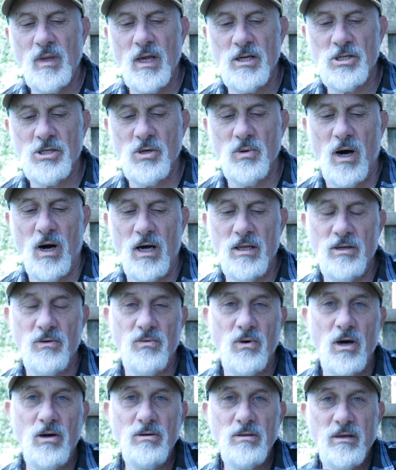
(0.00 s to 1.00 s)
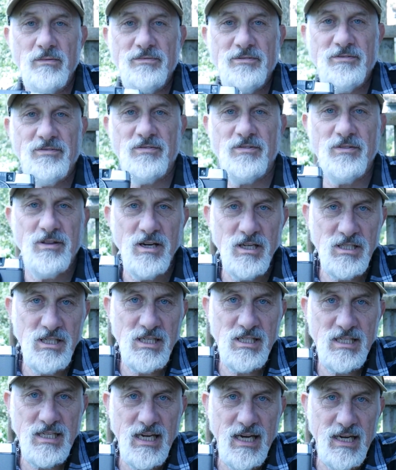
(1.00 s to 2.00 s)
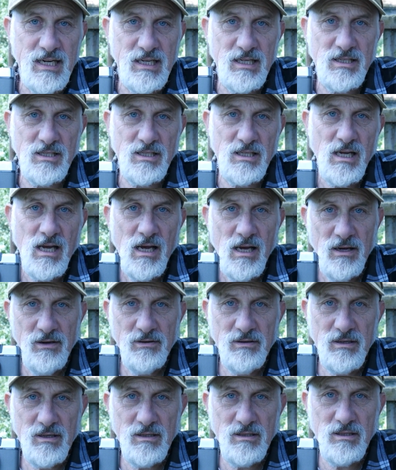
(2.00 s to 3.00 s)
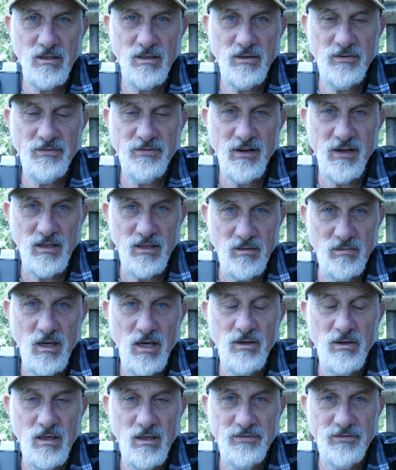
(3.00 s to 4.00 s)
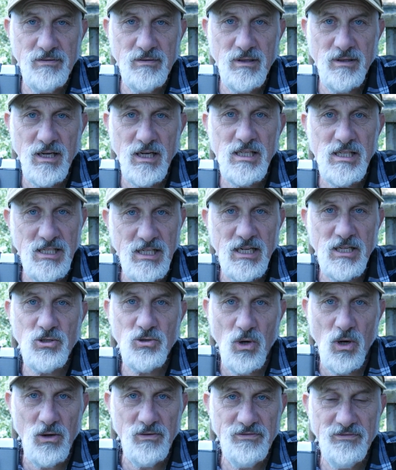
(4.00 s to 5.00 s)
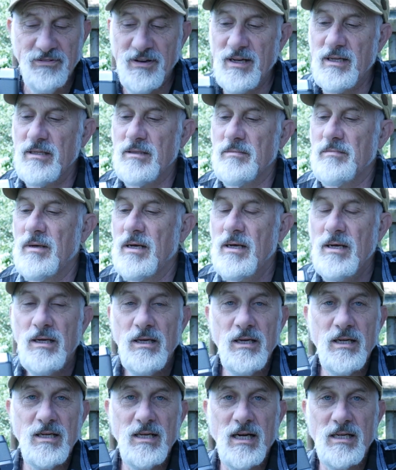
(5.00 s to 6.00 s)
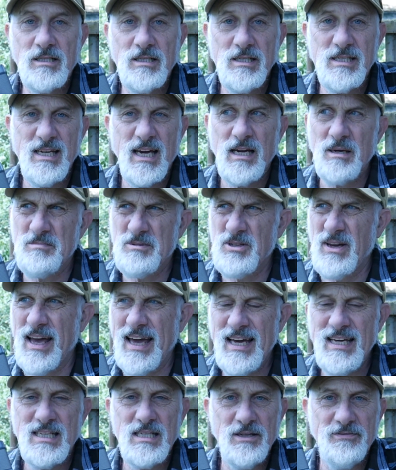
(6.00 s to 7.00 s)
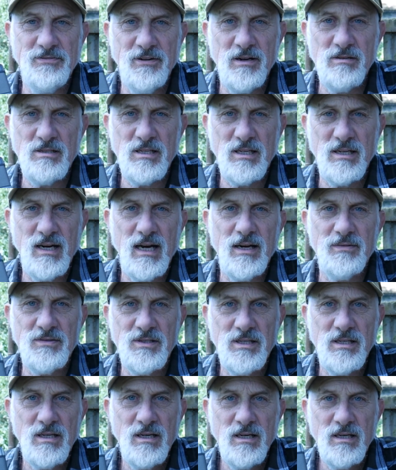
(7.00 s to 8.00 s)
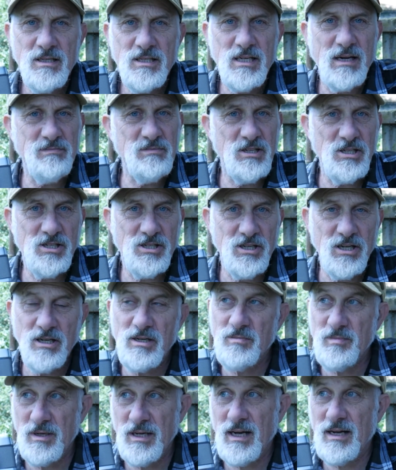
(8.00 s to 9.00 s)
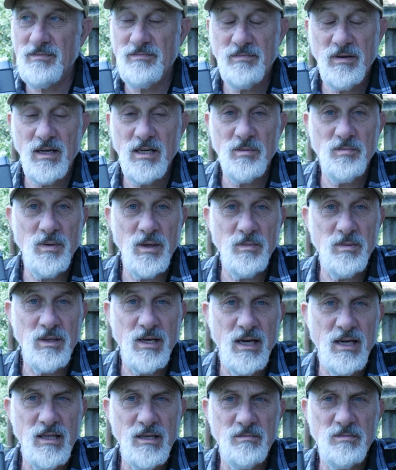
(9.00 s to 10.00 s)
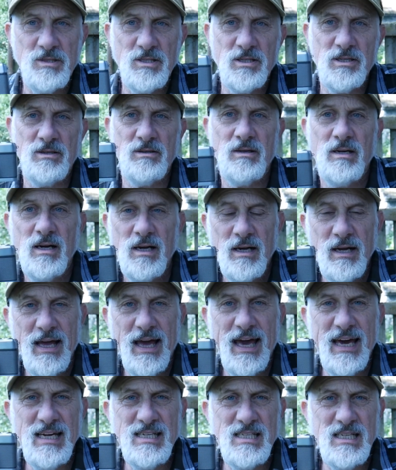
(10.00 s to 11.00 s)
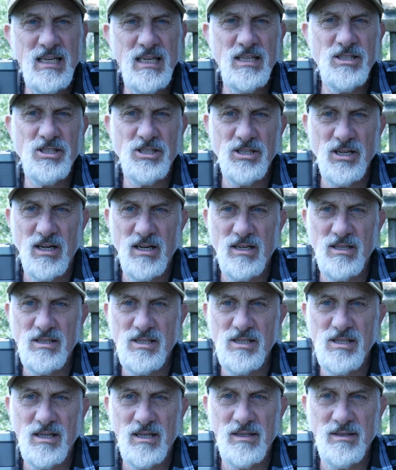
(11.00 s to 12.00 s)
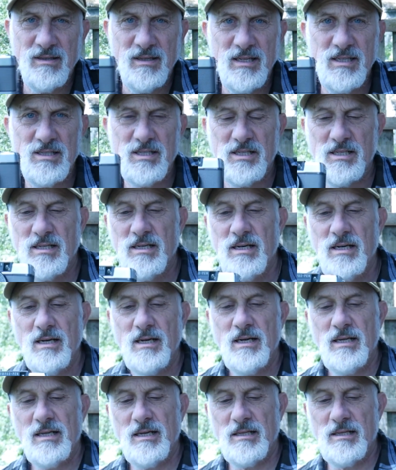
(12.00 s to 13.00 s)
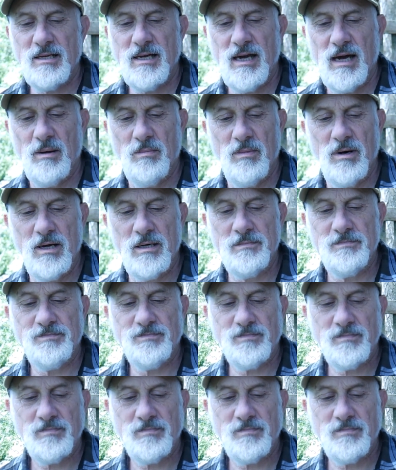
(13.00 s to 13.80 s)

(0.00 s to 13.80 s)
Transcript: So on a roll of 36 film, a 36 roll film, you can actually take up to 80 photographs. 72, but I've heard people getting up to 80 shots on this little camera,